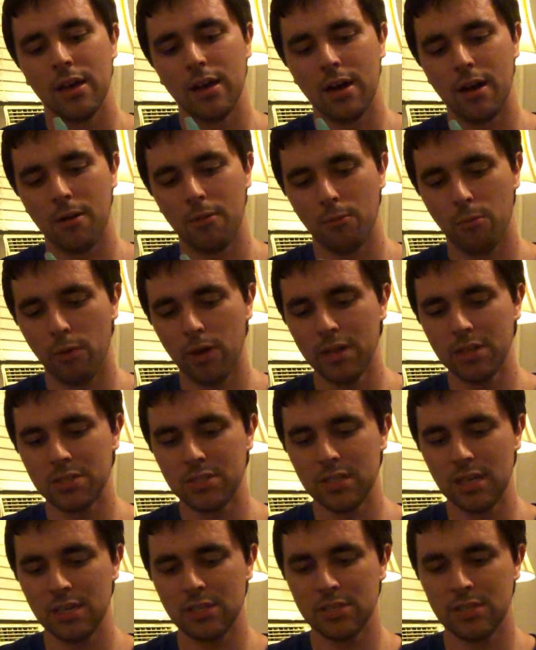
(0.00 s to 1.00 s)
um, what a
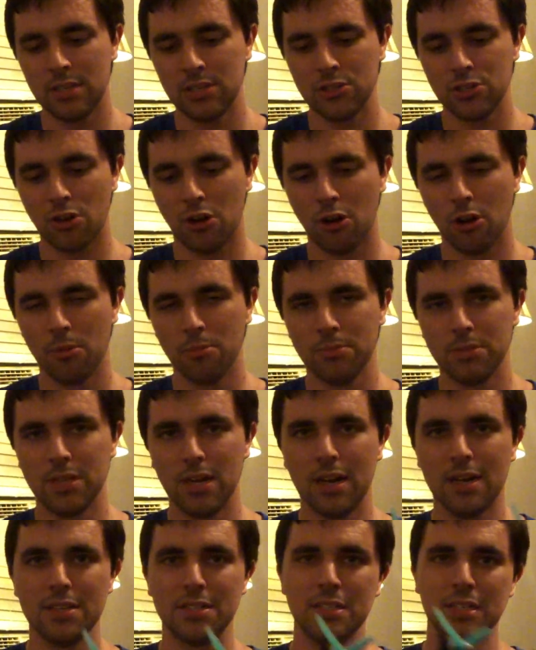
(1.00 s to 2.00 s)
six inch arm
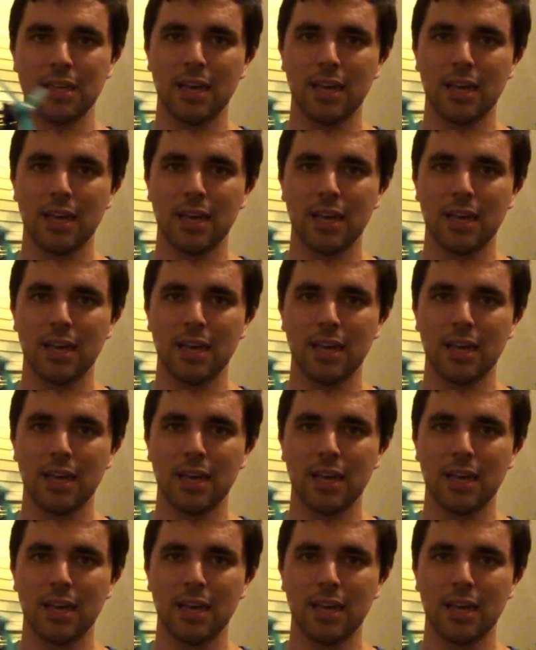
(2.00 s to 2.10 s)
does,